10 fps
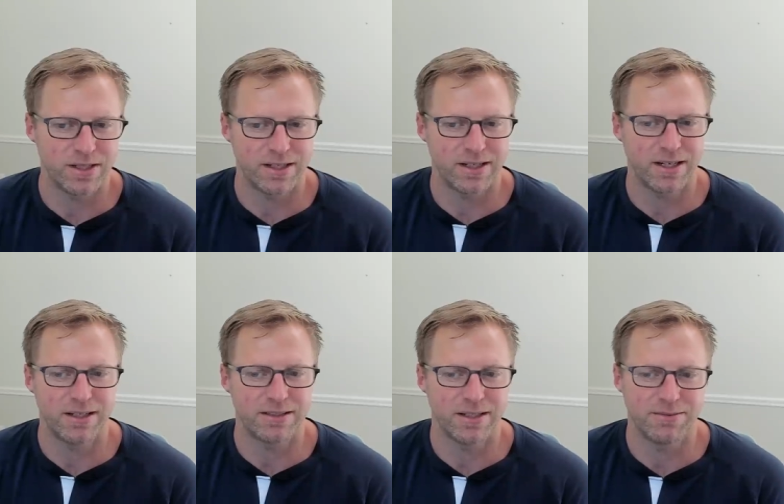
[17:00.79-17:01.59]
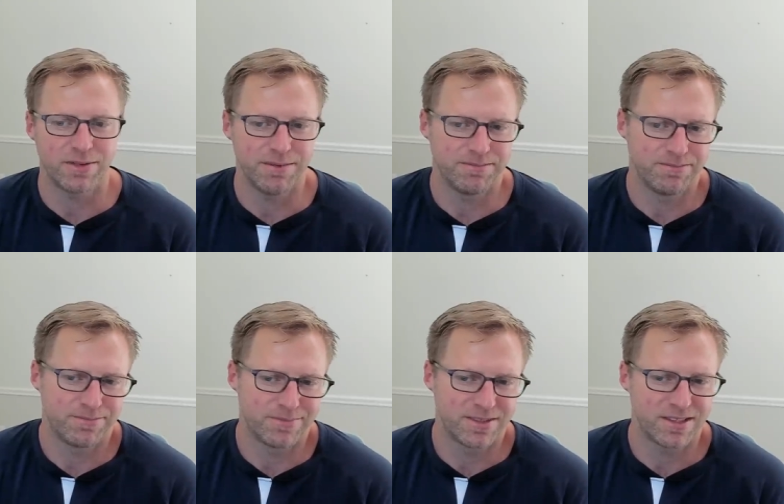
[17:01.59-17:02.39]
trade on a higher time frame.
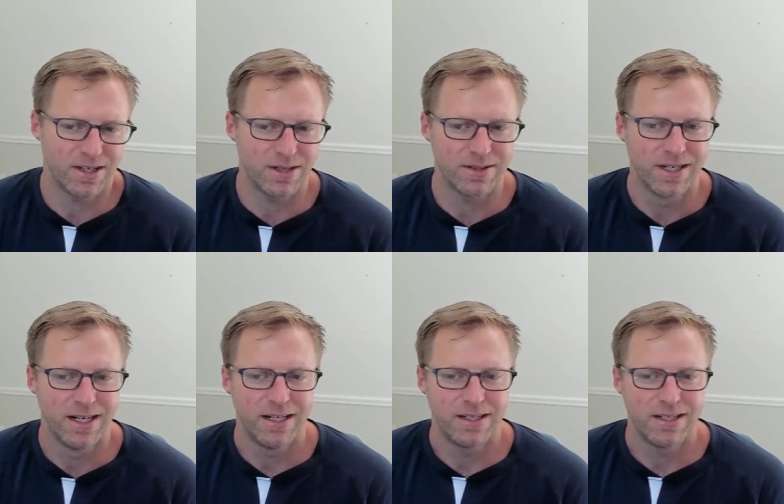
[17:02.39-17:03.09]
So